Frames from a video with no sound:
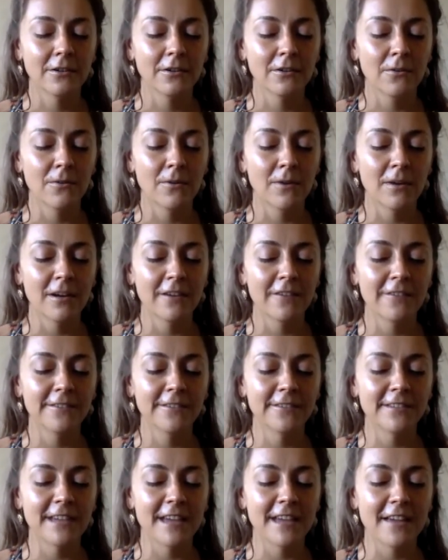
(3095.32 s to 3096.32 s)
what if
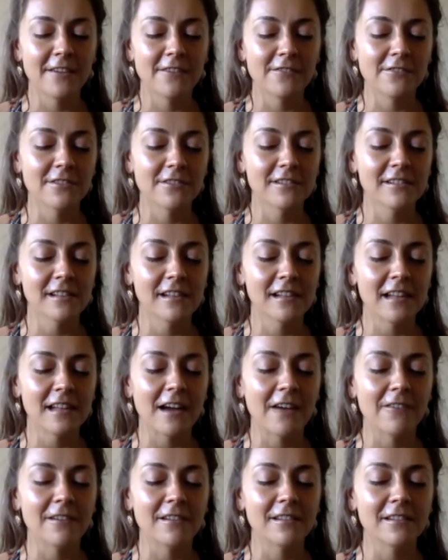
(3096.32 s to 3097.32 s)
today you just
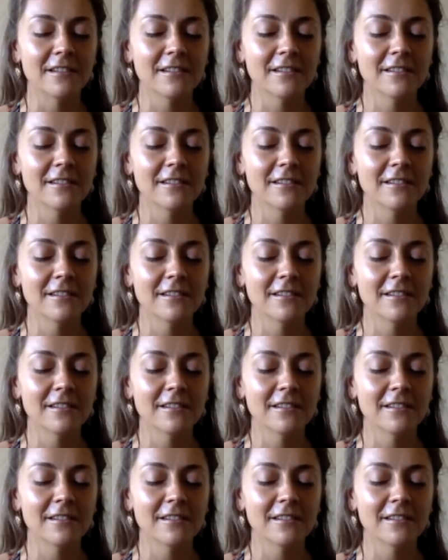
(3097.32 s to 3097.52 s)
allow it